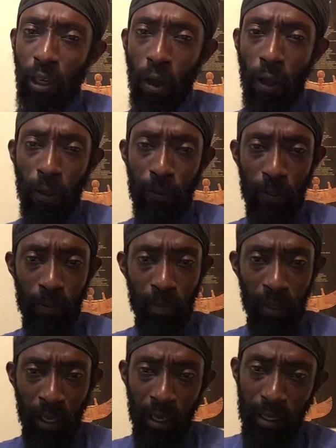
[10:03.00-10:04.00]
lost
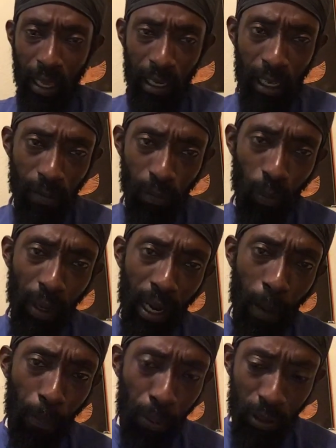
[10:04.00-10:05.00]
that even when
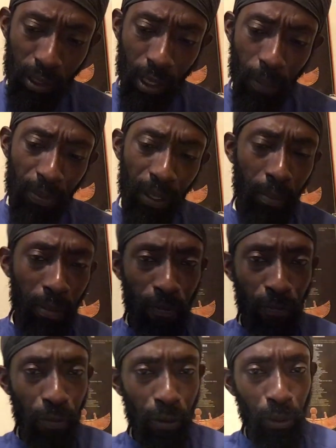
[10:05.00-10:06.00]
I put something
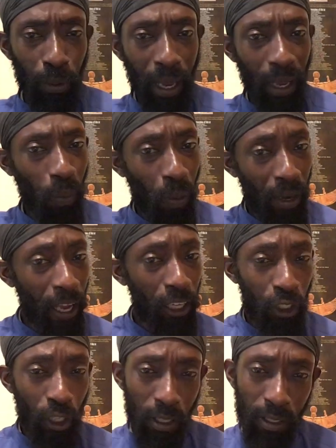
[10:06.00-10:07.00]
before you like what I
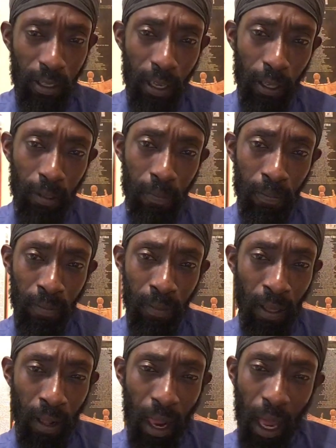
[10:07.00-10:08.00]
just did,
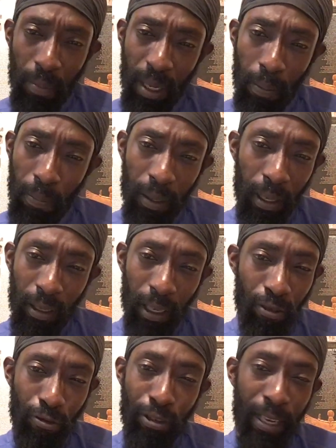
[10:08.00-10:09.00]
I mean,
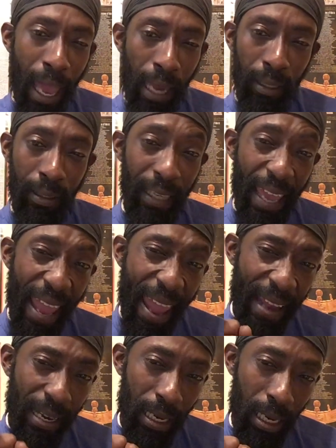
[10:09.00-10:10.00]
in reality,
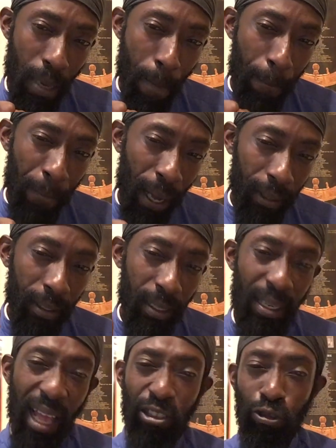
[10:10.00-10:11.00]
anybody
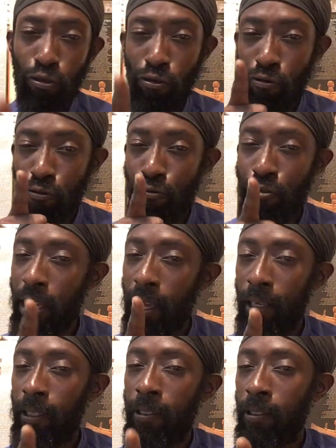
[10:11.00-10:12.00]
that's
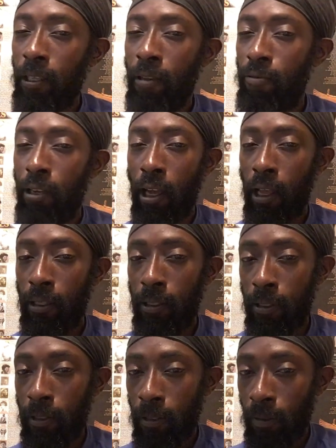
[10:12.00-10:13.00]
really
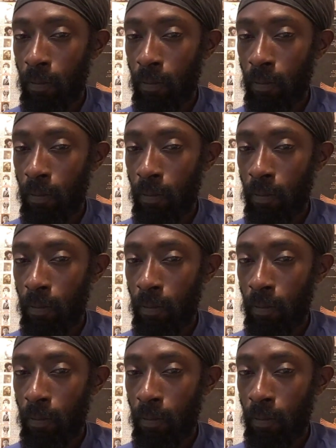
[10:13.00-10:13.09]
serious